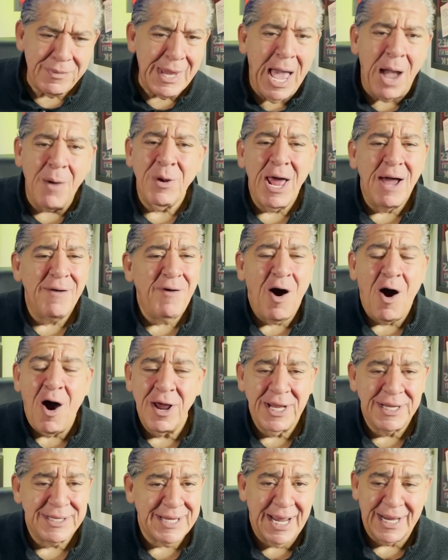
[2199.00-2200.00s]
I would have a
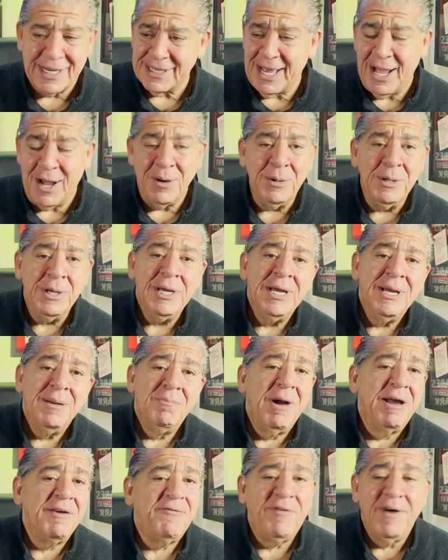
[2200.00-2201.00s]
heart attack now.
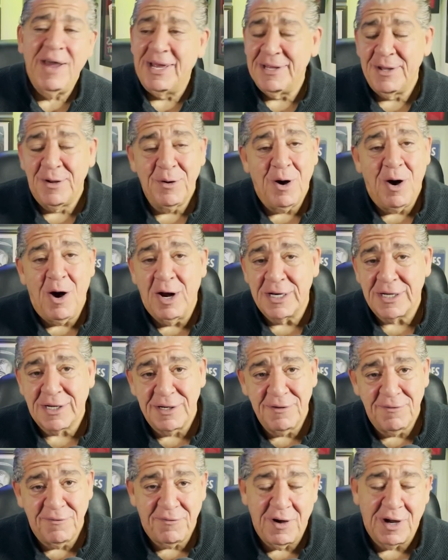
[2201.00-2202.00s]
My fat little heart
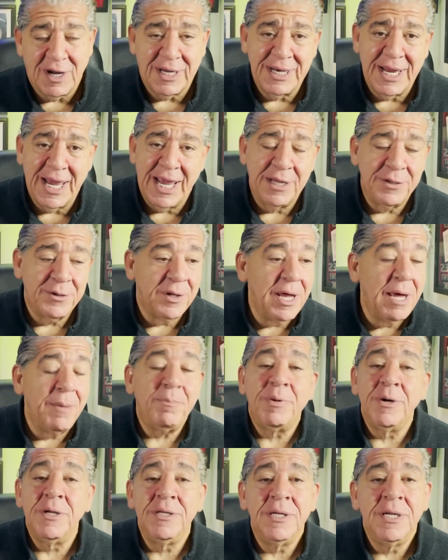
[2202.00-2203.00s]
couldn't fucking handle
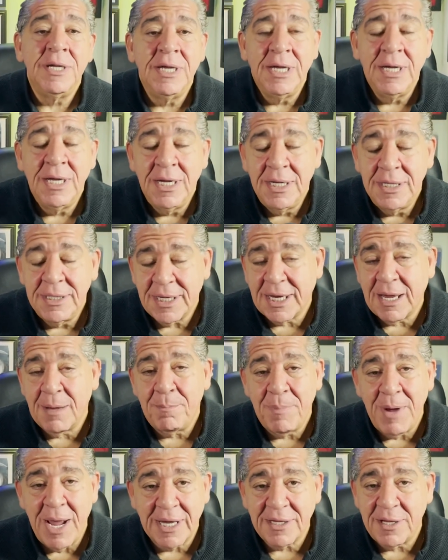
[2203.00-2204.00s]
that. But to
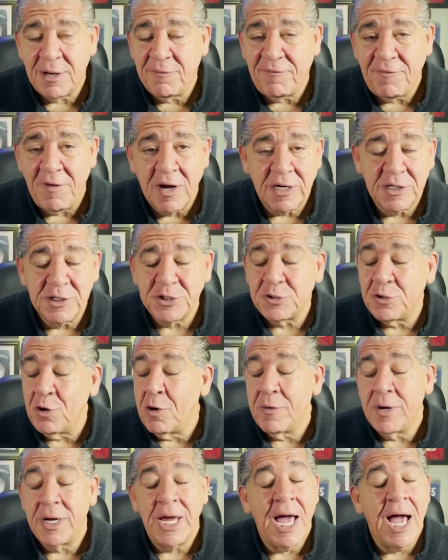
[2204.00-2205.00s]
get back to the fucking
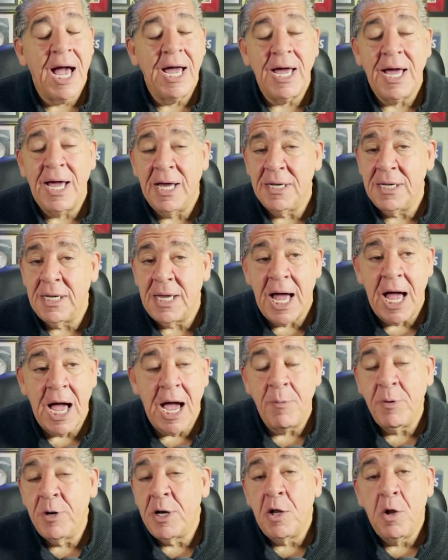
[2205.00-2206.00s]
story, I,
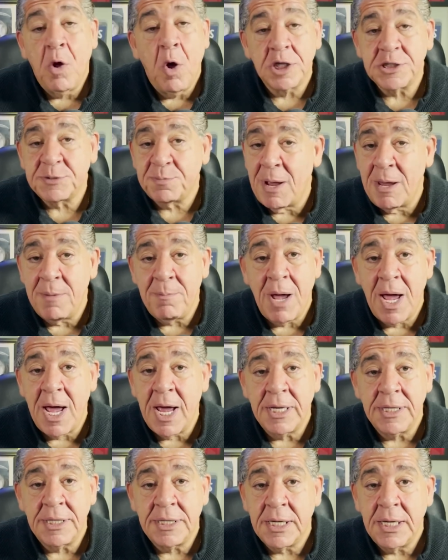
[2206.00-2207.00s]
I would have lost my
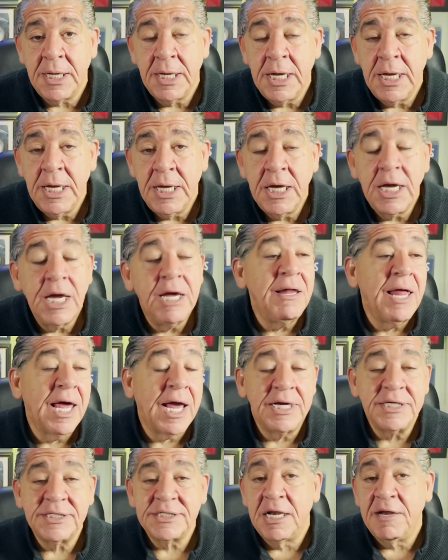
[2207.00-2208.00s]
mind. And
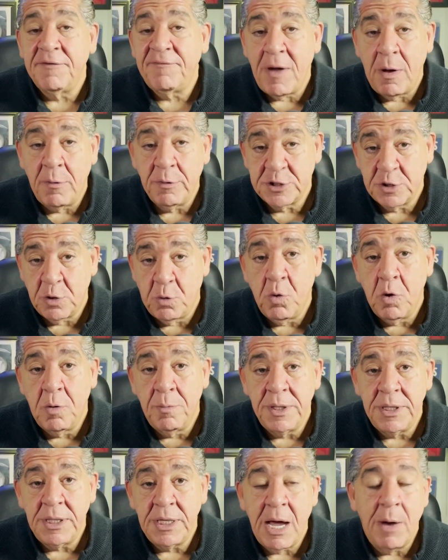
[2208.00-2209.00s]
like I said, if I was a
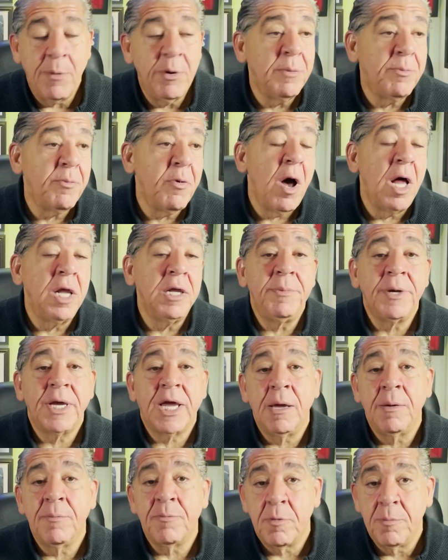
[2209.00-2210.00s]
woman, I would have probably
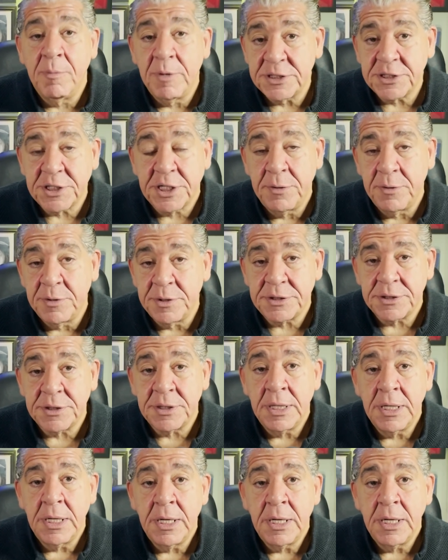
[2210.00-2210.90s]
became promiscuous.